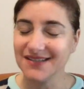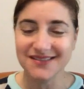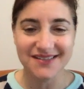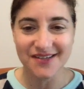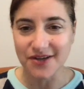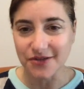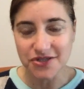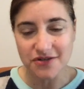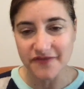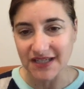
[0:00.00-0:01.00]
a
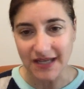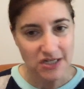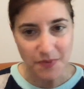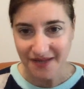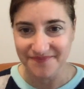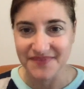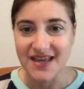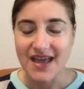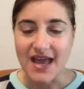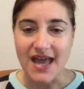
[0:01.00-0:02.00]
culture of engagement.
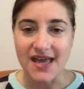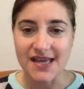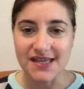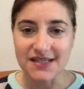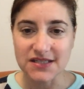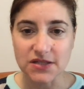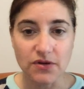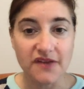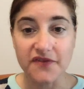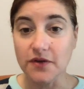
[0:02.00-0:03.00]
And so
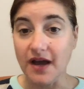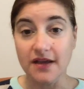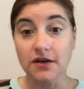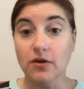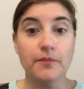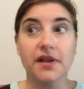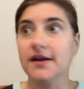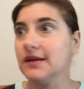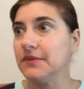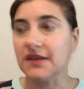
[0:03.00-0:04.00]
if you plug
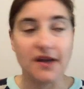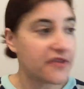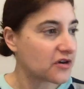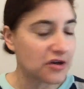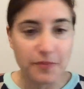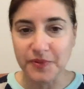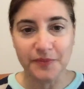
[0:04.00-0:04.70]
in with another group,